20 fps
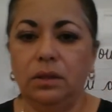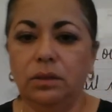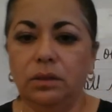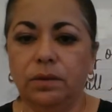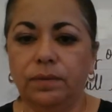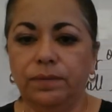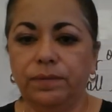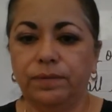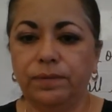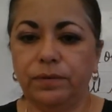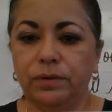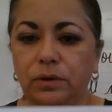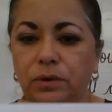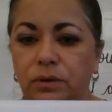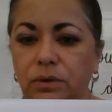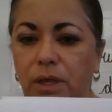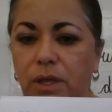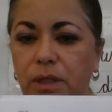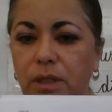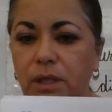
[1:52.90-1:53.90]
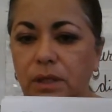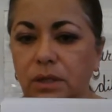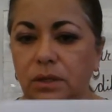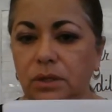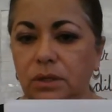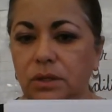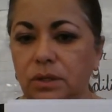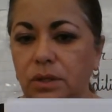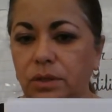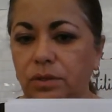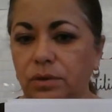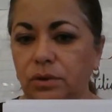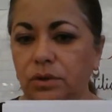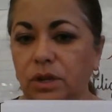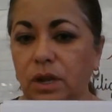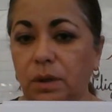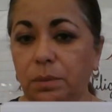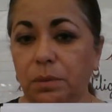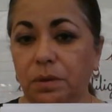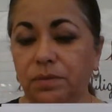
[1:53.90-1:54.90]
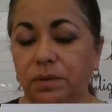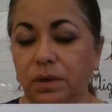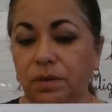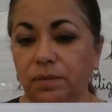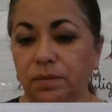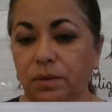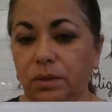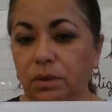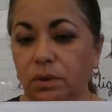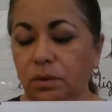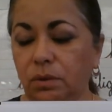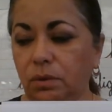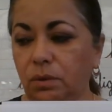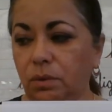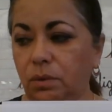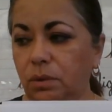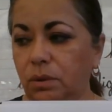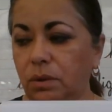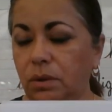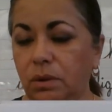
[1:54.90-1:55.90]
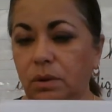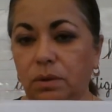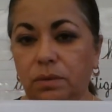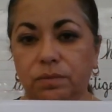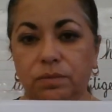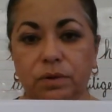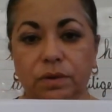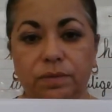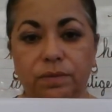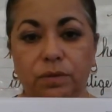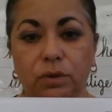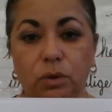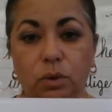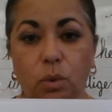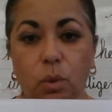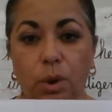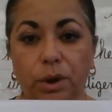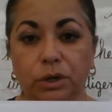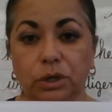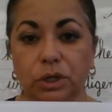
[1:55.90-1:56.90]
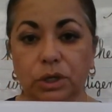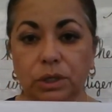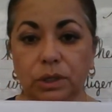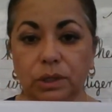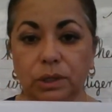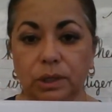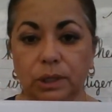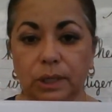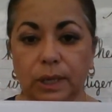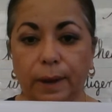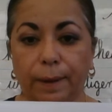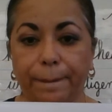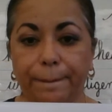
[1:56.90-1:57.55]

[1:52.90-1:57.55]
the first, I think this is the third time I've given you review questions.